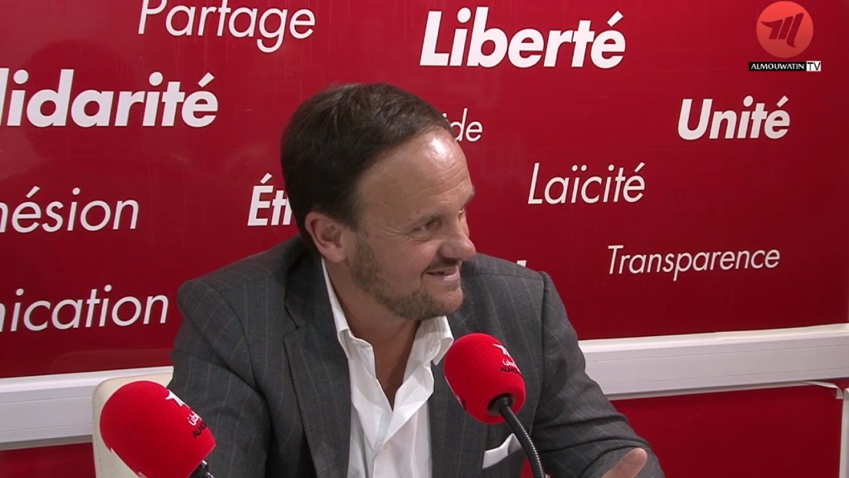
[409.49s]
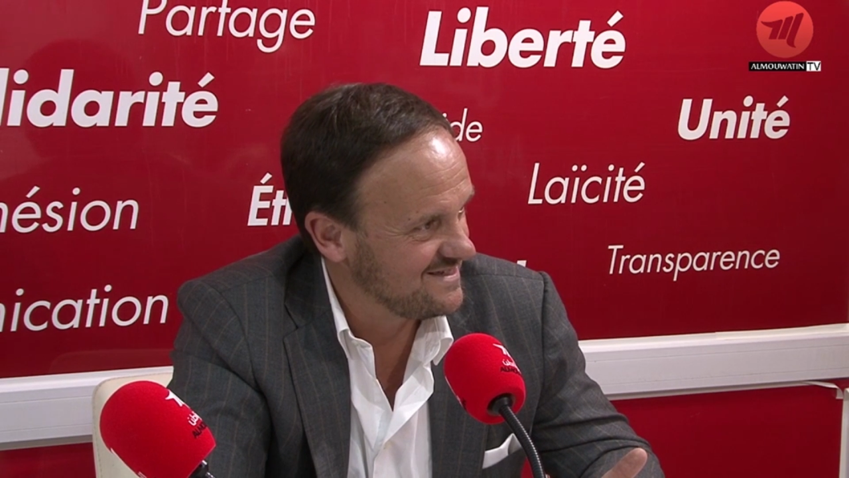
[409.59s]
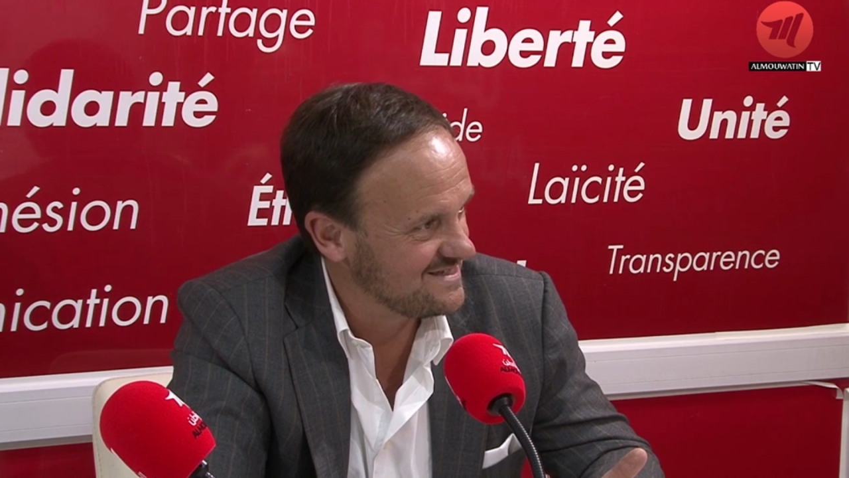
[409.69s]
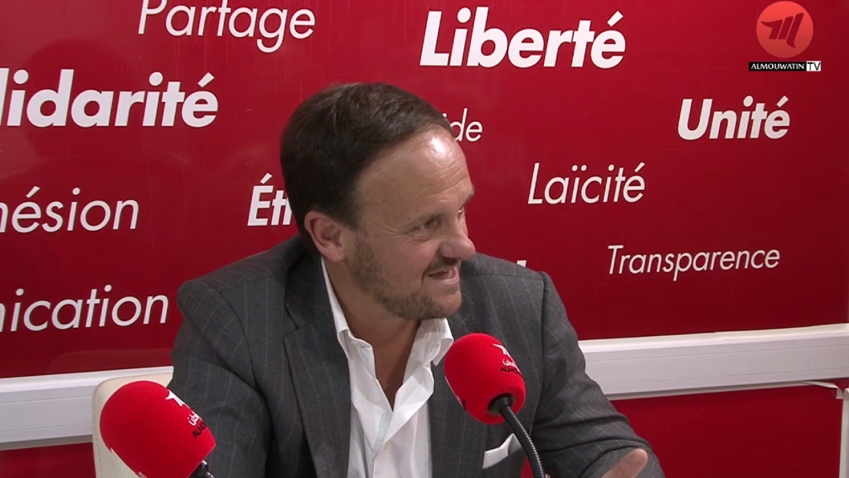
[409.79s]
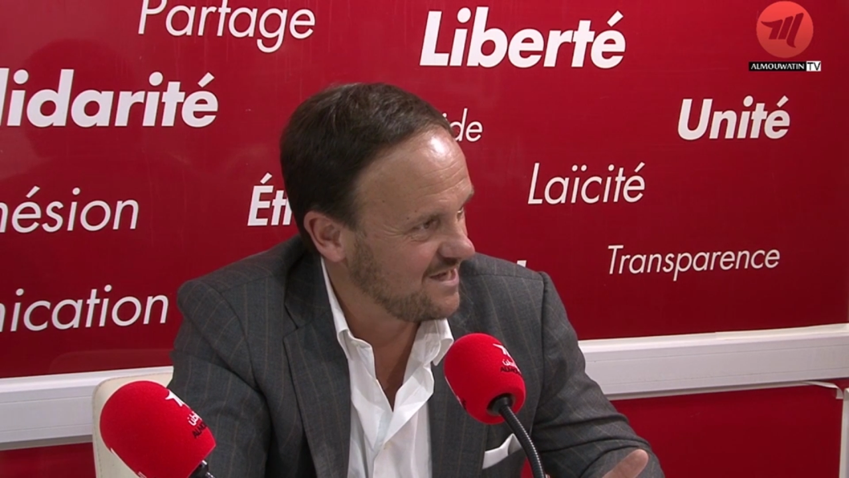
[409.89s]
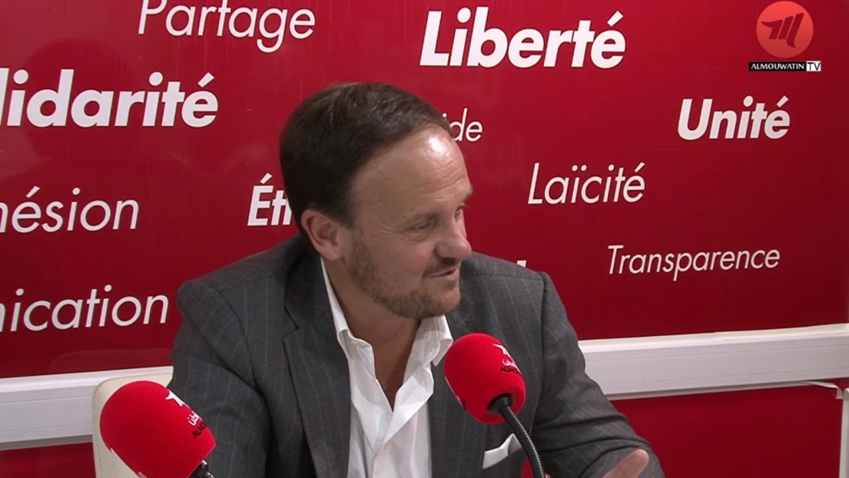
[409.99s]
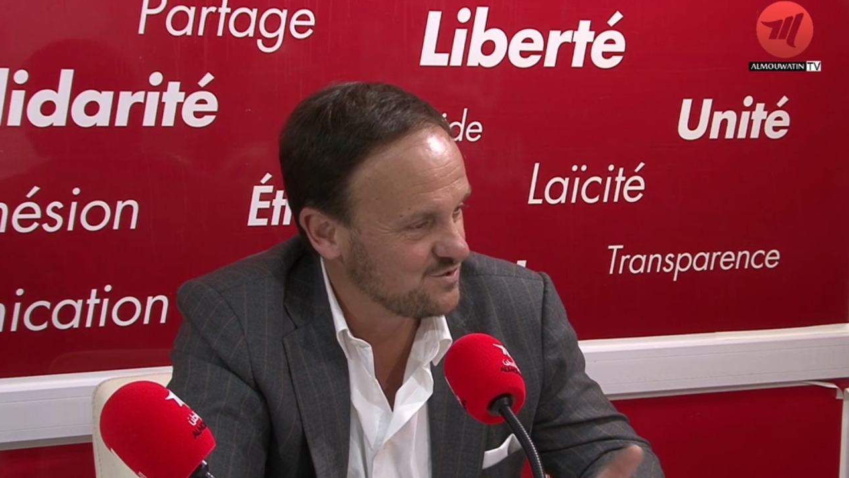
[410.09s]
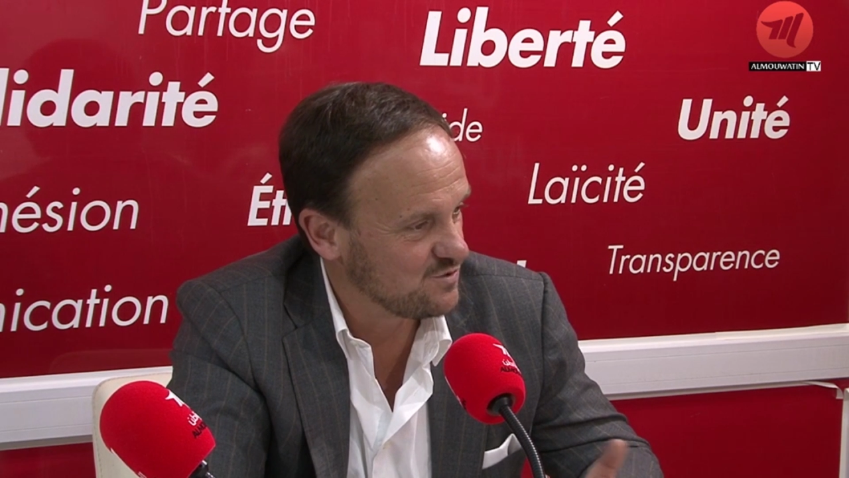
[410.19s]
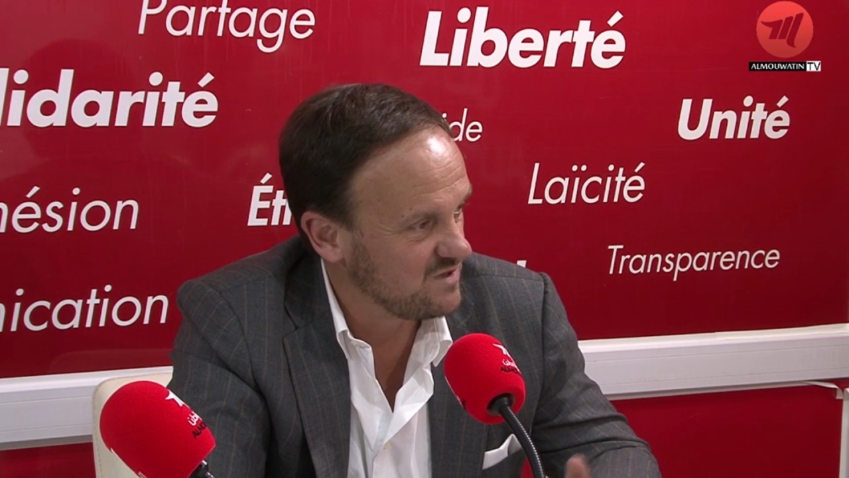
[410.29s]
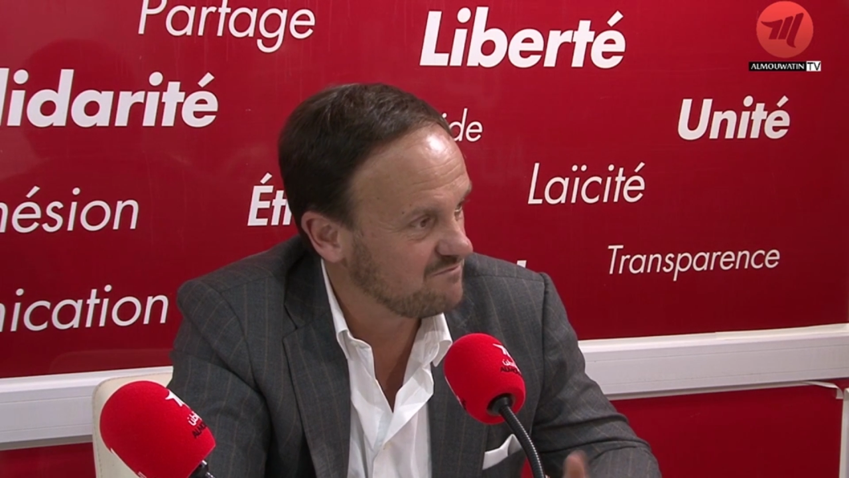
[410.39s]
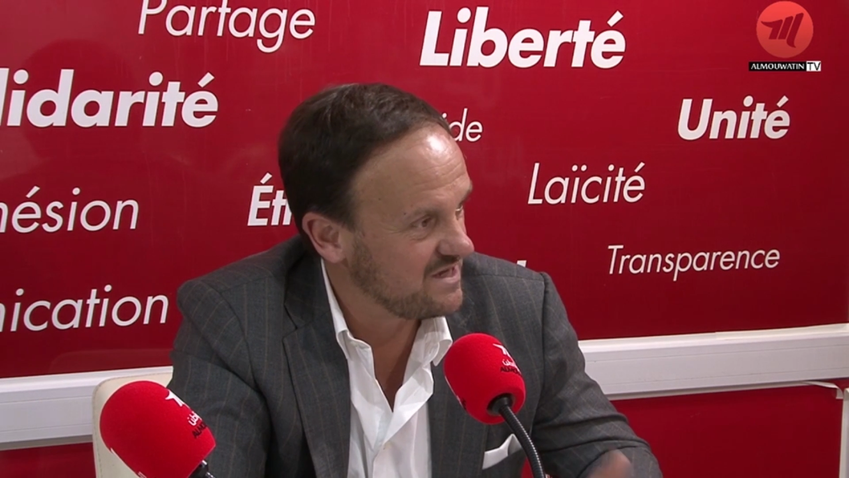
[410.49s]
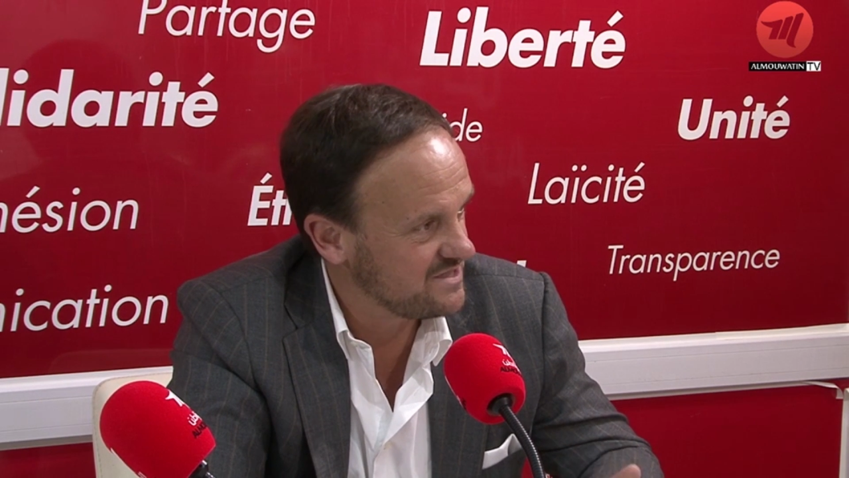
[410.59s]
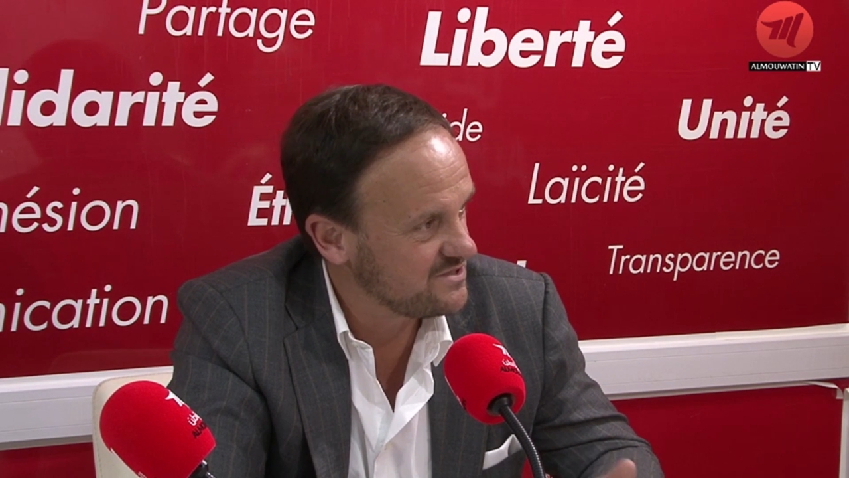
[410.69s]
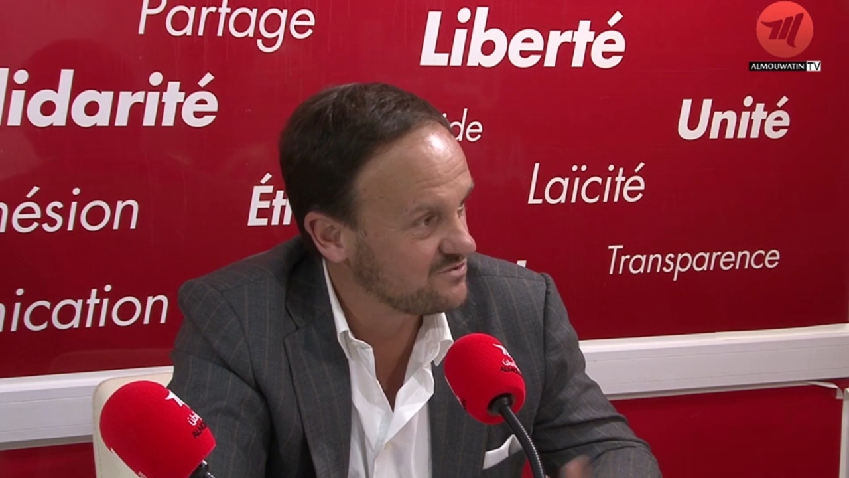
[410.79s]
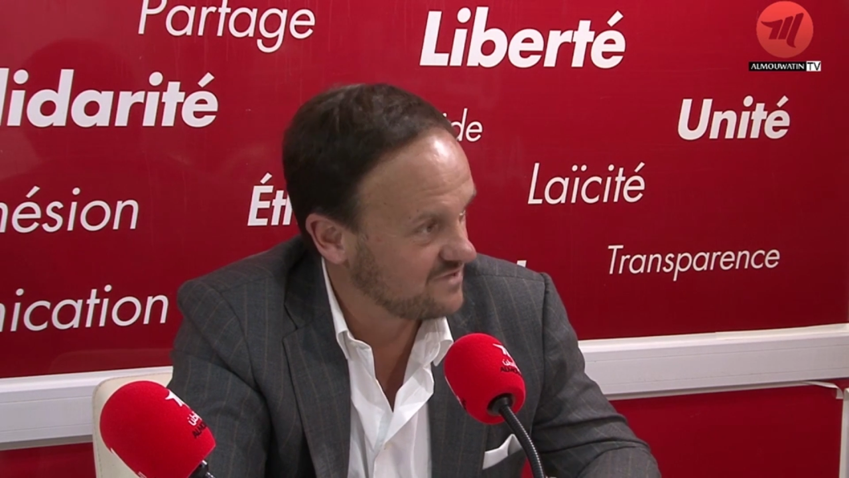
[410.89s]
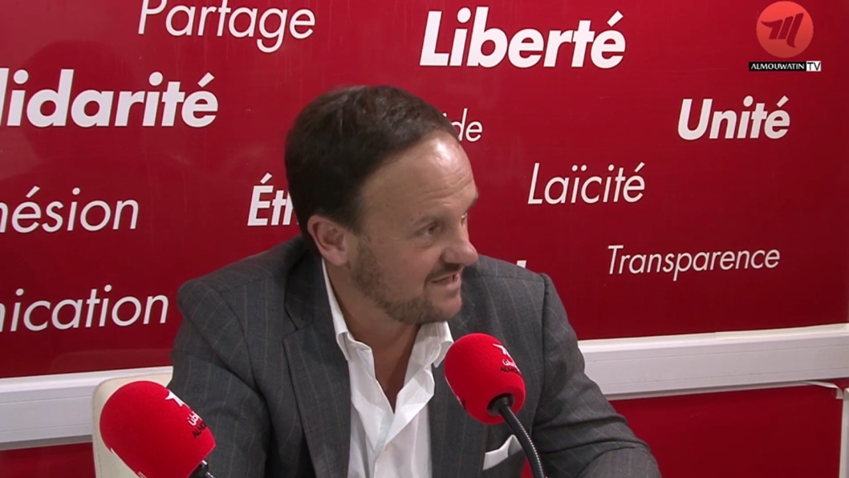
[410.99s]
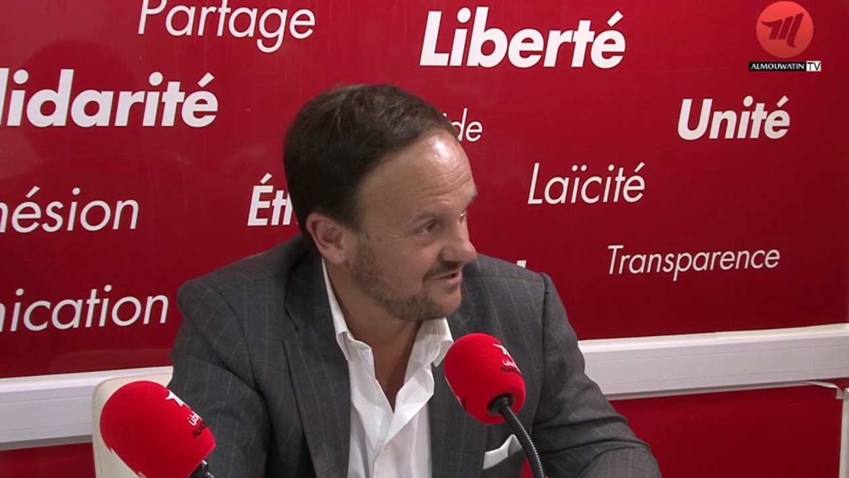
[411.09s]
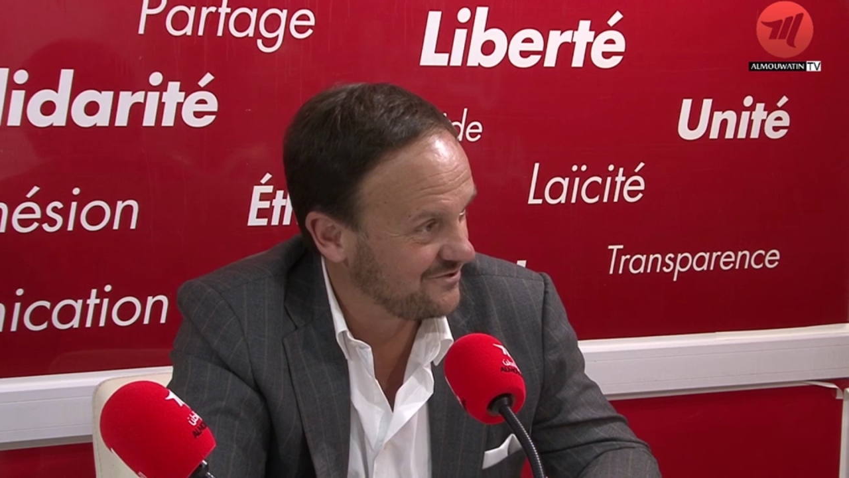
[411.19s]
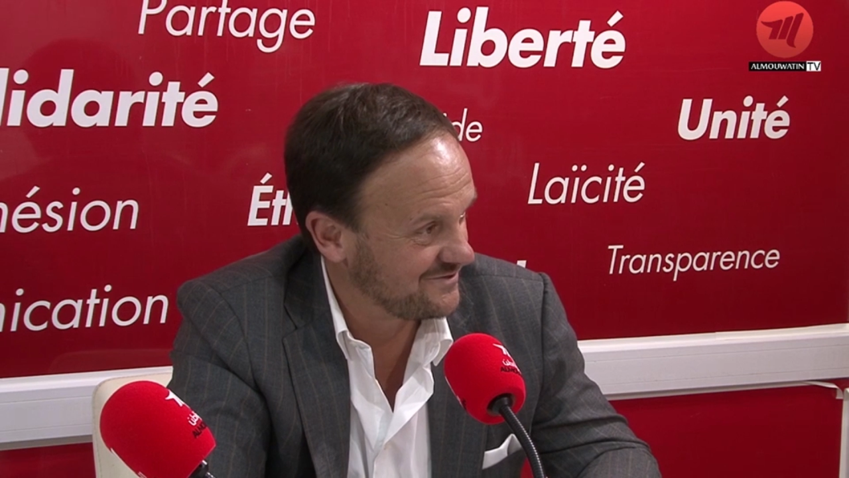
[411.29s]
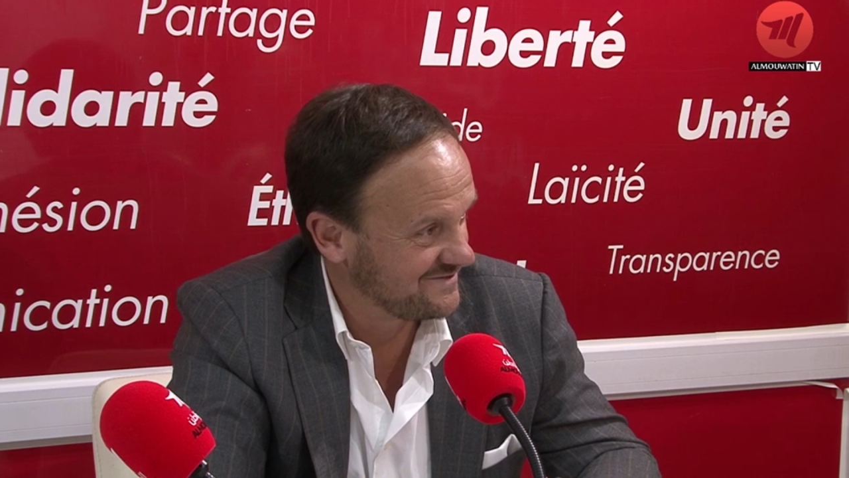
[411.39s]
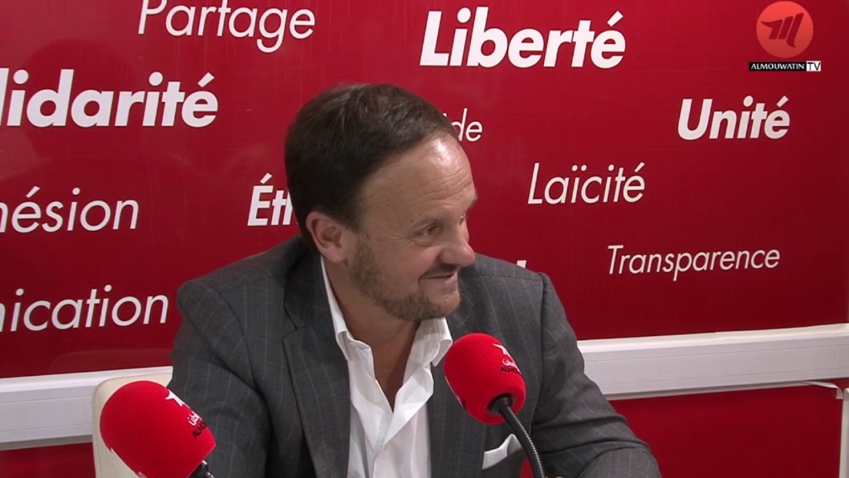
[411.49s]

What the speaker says: It's how to be better together.